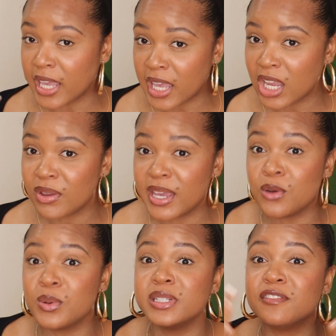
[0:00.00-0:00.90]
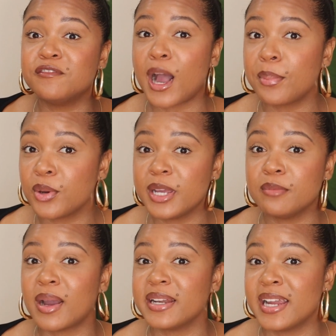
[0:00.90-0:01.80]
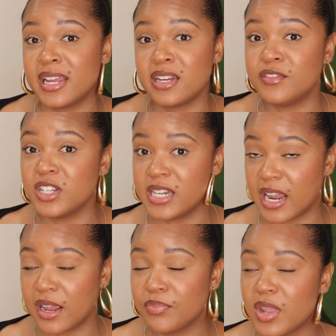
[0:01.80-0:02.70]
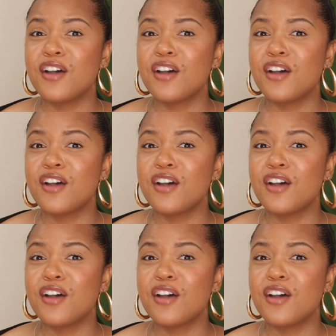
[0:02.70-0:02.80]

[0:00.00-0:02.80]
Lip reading: hair, it will evaporate by the end of the day.